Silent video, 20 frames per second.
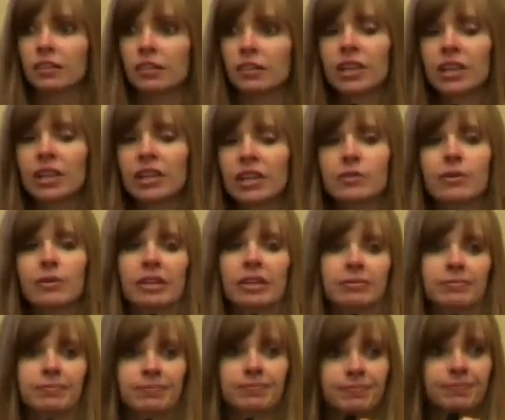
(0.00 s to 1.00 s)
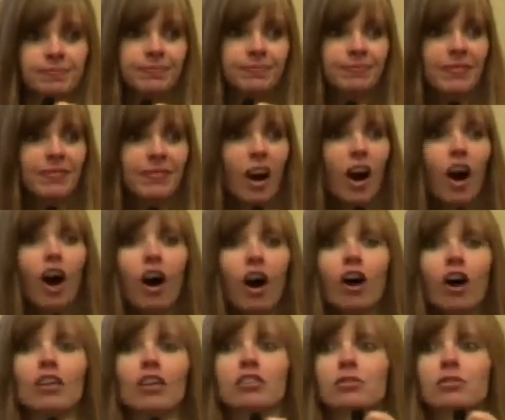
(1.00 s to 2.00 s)
Well, guess what?
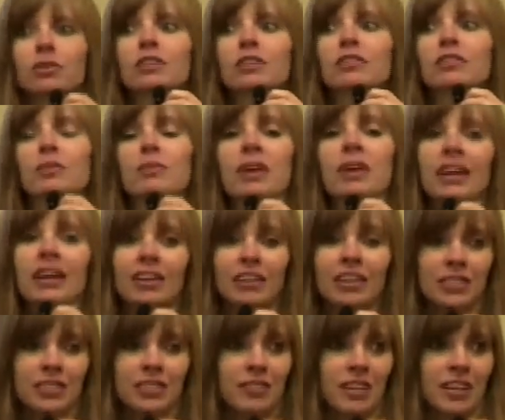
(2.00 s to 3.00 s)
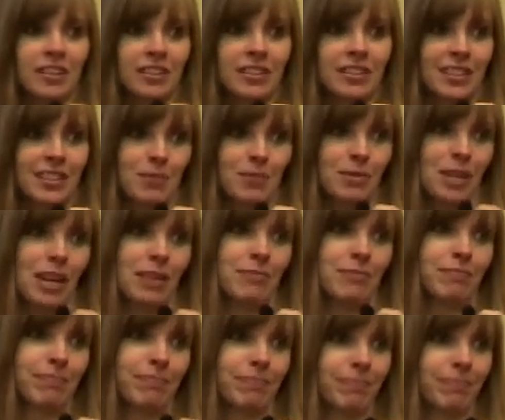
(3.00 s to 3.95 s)
All 3 of them got RSV at the same time.